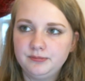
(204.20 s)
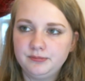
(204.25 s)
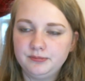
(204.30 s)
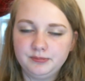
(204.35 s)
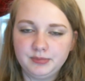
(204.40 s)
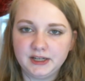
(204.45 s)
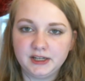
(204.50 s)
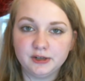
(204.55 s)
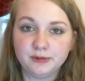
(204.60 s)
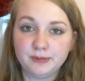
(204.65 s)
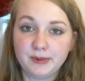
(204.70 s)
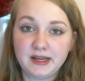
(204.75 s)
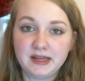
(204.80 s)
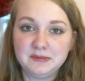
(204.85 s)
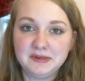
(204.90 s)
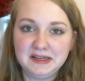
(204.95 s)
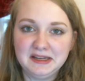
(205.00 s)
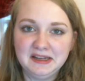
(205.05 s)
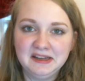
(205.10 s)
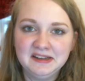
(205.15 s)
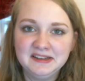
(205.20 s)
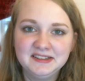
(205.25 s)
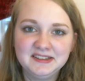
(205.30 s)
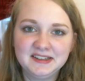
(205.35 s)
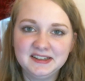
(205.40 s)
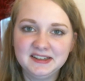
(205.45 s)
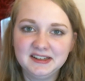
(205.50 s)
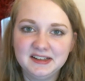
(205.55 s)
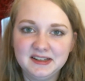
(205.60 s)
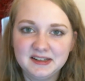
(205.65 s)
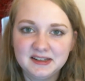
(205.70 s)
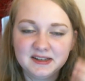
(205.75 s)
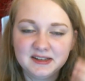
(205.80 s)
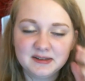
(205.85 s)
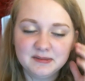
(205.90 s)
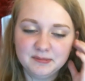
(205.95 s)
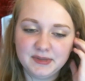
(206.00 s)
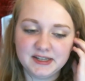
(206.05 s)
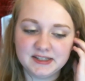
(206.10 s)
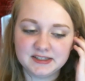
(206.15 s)
pick your baby.
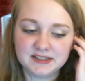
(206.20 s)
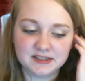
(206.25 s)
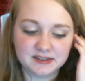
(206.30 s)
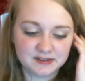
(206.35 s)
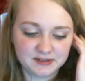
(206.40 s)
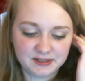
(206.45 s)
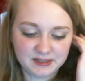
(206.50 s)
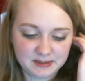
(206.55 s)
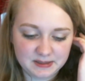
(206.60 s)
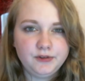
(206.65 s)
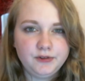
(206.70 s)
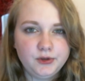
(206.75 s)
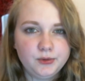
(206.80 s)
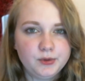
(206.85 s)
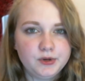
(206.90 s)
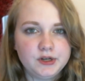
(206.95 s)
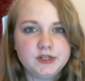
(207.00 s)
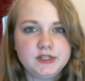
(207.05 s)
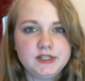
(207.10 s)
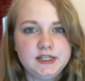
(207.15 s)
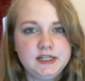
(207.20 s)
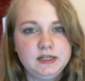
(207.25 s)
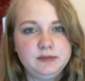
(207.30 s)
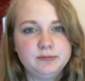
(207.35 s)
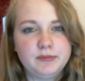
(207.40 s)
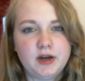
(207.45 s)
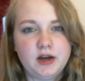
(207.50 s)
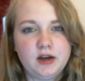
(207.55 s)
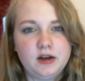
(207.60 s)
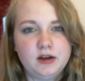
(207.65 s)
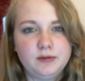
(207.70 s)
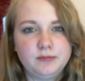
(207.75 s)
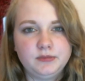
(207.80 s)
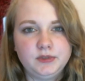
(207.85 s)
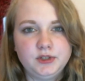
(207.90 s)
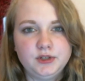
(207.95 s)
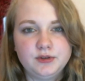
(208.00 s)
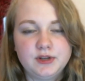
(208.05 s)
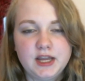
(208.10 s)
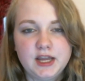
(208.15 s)
Basically, if you were a teen mom,
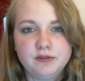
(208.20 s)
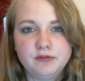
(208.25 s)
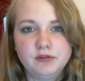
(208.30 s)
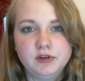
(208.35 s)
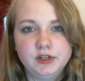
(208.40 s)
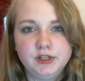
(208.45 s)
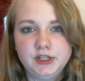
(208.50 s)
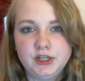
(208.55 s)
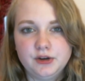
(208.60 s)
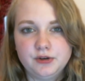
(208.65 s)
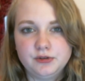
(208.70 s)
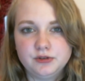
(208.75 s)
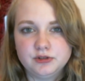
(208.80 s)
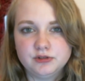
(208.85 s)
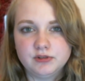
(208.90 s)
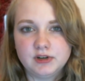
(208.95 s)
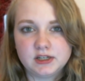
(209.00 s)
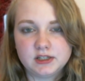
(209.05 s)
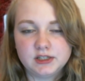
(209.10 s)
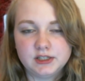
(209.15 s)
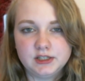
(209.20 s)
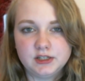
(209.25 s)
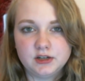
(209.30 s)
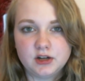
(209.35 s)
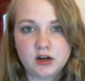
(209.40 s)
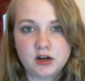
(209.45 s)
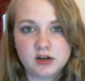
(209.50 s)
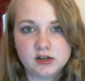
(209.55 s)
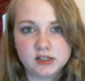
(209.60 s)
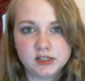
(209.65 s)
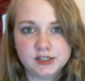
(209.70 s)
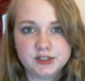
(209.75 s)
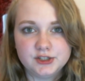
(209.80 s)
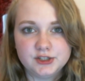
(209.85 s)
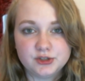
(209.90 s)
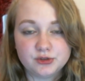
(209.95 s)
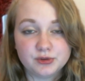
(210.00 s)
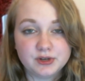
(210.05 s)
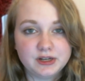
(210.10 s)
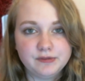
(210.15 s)
you can't really go directly to
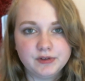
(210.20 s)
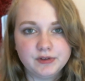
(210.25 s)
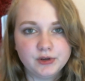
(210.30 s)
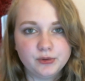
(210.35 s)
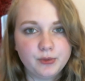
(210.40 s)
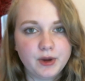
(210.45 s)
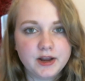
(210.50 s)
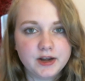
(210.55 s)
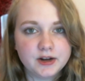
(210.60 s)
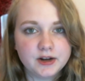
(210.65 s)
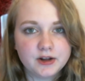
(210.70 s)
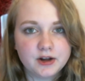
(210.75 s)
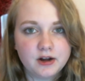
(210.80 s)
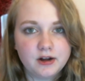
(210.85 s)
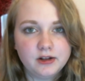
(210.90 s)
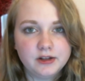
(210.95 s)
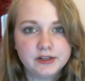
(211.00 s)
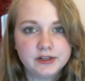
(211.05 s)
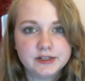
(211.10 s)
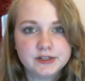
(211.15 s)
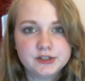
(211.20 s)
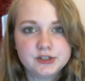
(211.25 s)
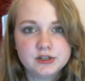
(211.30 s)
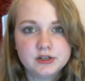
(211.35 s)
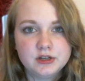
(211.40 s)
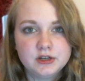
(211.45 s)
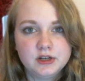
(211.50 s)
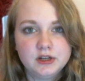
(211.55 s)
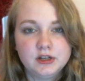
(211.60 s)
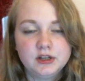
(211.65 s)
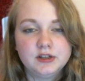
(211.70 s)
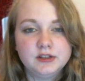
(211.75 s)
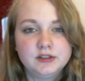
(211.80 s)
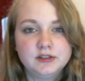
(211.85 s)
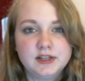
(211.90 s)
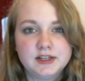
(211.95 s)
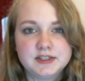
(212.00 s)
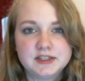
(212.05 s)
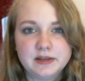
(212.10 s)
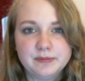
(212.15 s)
college or even away to college.
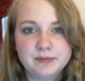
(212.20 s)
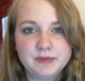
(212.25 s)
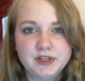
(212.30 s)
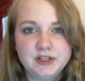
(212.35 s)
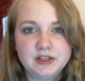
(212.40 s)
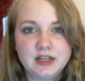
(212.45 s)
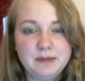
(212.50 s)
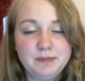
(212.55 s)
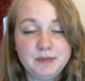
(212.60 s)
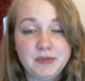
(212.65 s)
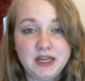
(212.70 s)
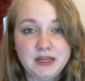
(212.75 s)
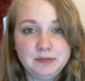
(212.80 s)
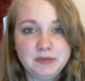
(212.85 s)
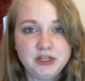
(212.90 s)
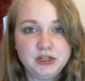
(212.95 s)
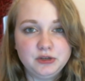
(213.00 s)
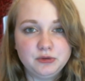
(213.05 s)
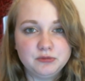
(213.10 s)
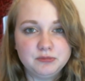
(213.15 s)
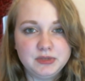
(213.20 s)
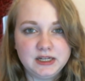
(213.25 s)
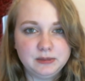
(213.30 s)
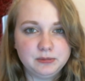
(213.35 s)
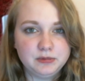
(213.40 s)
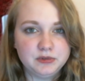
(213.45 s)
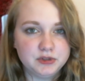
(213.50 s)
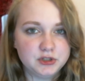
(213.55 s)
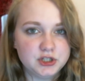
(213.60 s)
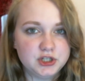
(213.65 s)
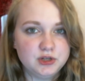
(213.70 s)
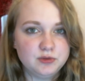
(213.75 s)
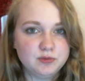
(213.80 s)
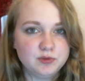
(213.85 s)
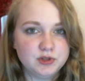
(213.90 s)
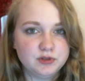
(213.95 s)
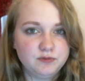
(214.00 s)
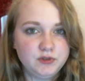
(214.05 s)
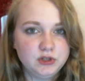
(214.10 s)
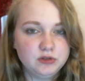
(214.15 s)
That's something that maybe you would be able to do
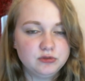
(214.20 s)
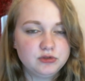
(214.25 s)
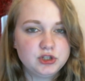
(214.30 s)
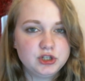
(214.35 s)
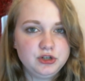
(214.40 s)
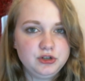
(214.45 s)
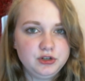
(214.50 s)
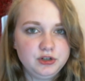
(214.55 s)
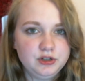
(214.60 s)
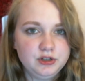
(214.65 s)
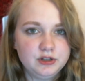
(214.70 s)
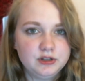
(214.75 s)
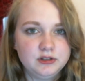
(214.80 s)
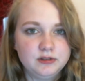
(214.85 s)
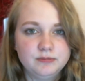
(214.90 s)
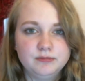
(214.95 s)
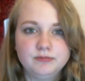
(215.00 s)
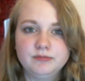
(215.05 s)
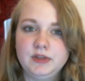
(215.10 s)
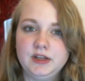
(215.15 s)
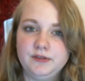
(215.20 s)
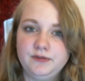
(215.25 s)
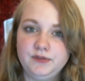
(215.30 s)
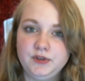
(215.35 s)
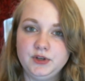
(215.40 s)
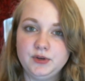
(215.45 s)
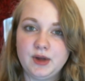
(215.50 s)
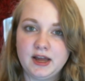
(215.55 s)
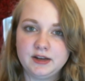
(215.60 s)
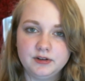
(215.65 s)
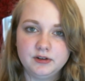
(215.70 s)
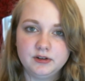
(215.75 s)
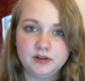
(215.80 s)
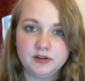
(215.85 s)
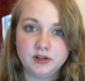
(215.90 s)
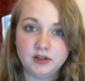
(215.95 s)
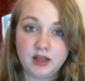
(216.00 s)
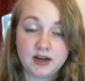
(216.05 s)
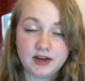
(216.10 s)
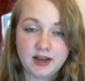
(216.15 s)
in the future if you had
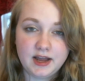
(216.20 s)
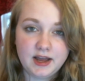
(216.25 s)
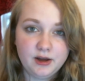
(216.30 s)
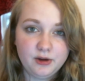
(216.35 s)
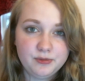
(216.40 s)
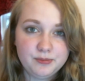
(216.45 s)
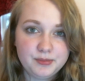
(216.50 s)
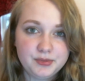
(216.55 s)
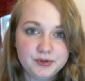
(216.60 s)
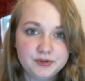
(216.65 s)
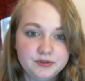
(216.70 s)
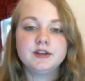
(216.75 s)
a lot of help.